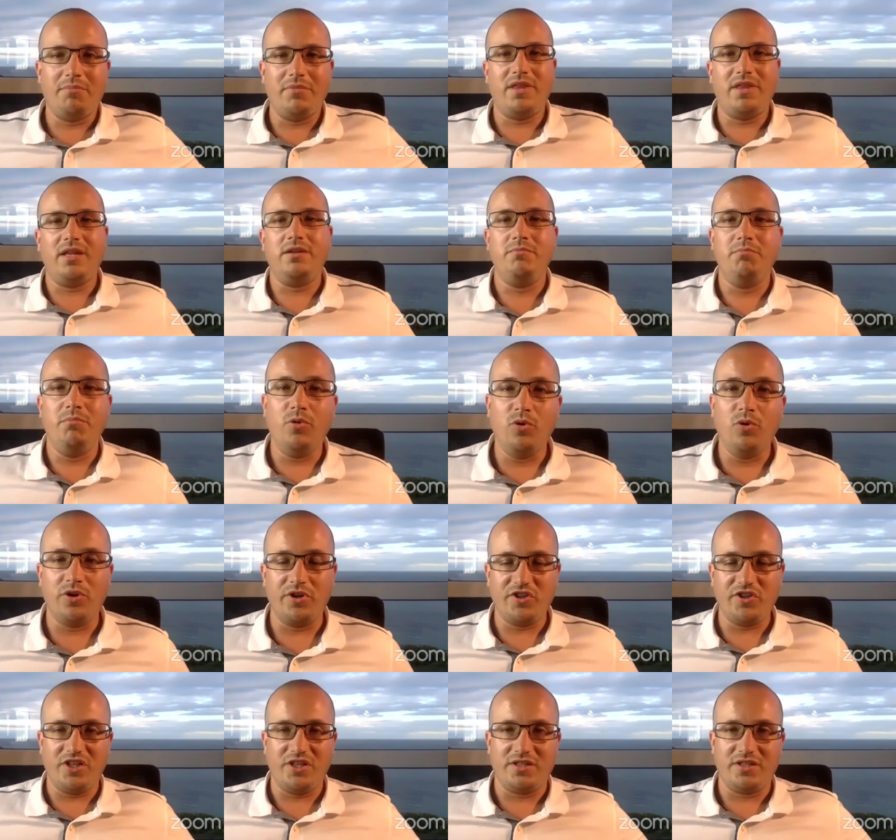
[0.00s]
then
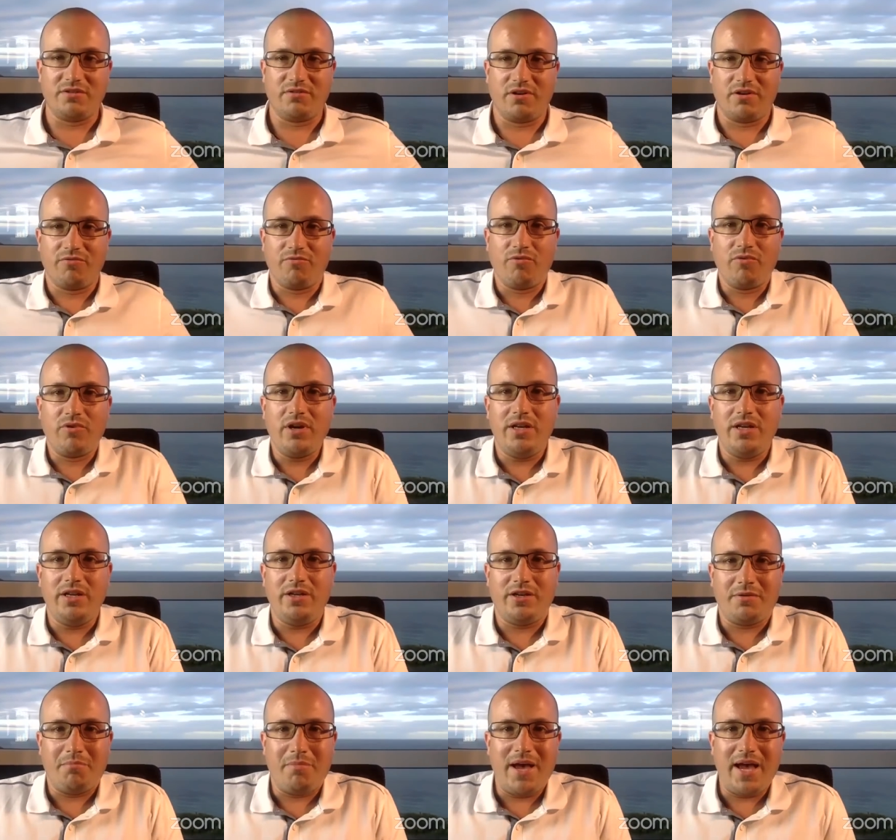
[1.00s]
mortgages are a really
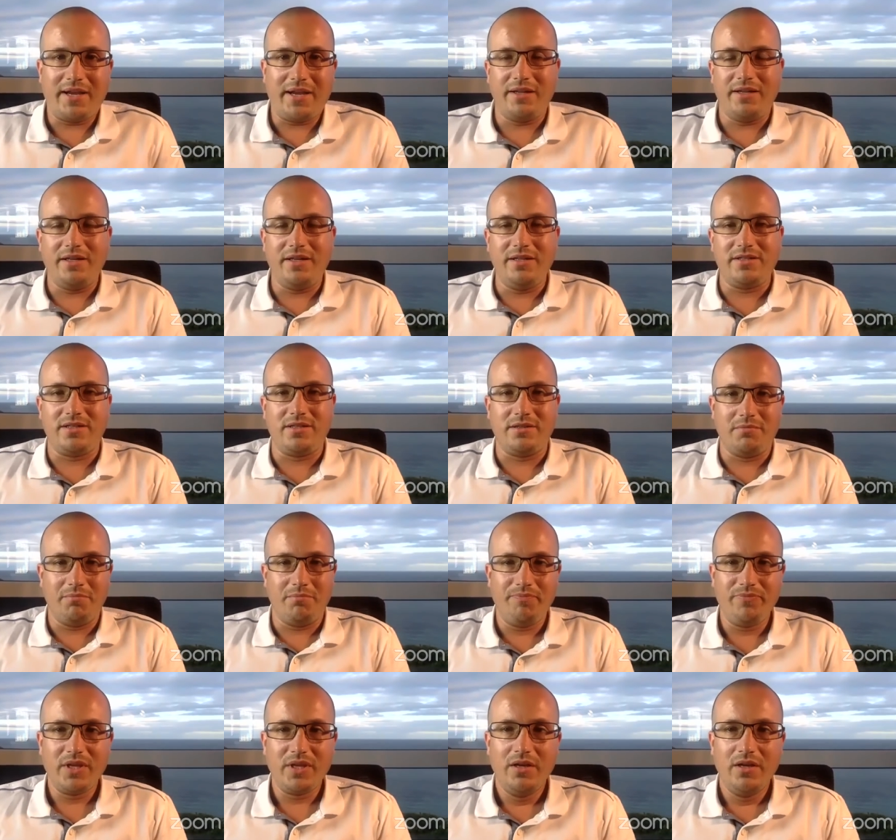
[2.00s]
good mechanism